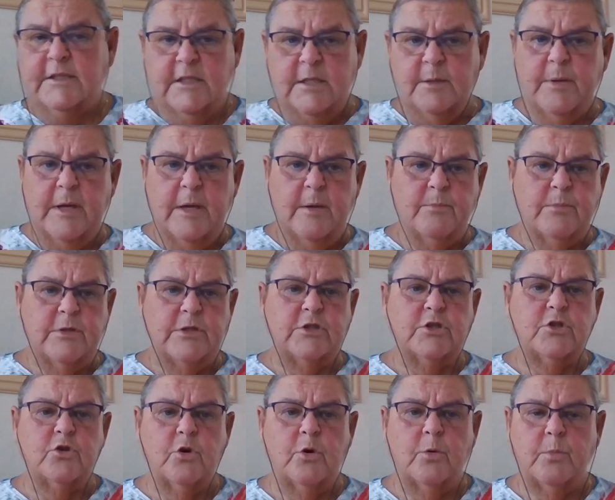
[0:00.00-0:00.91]
start of the
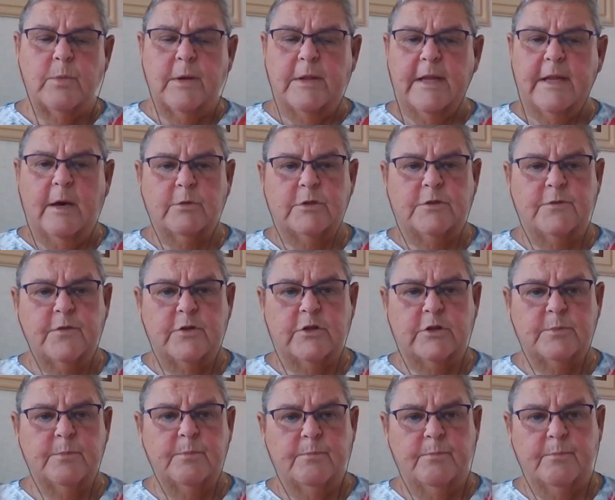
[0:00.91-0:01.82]
Bainbridge Cup when
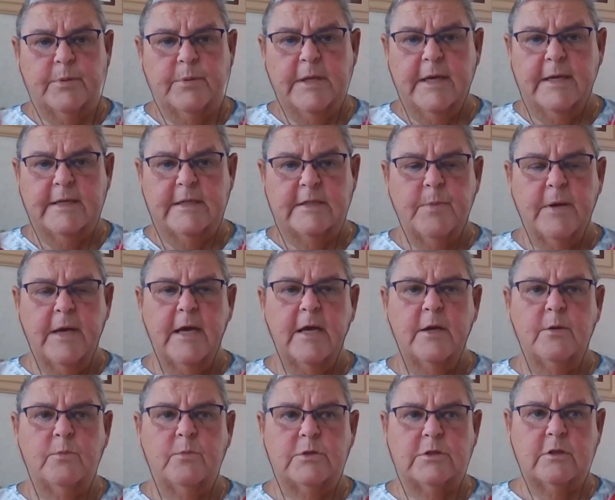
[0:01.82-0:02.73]
that was first played
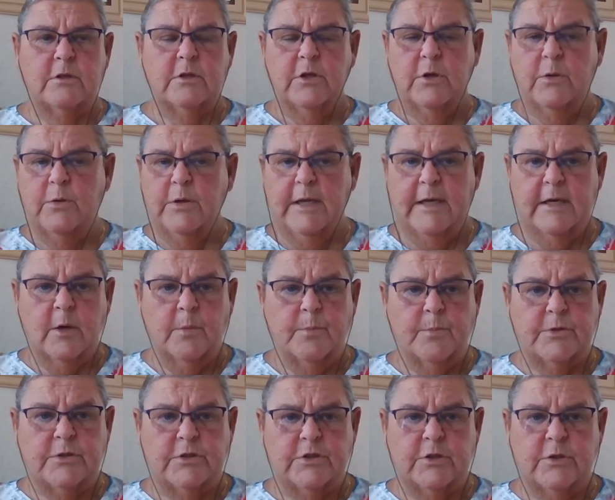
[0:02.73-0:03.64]
in Spain was a
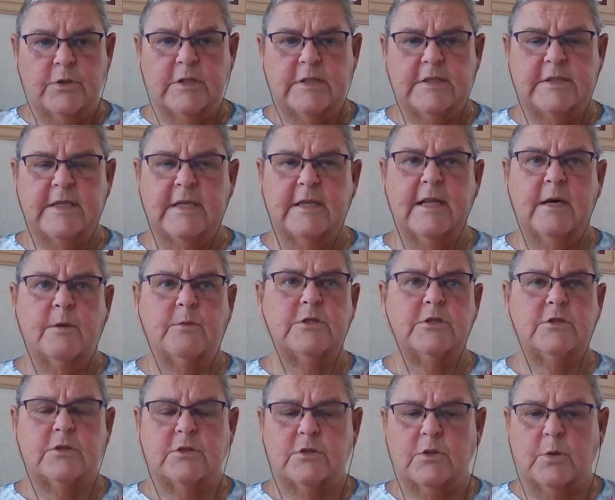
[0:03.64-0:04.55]
unique opportunity.